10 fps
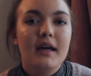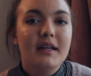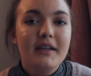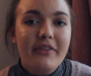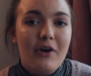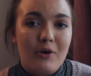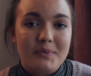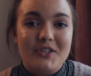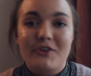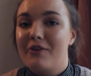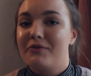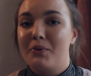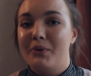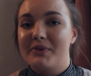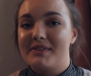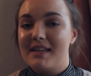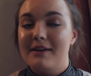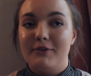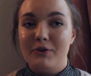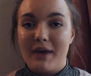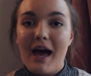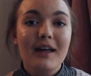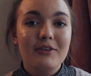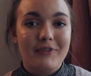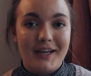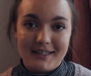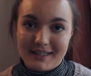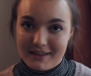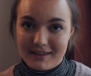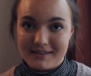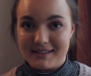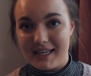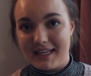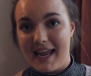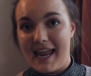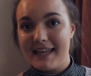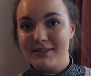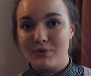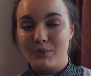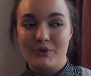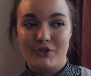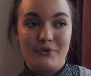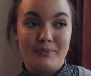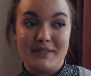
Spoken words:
Another option, of course, if you can't find anything secondhand or don't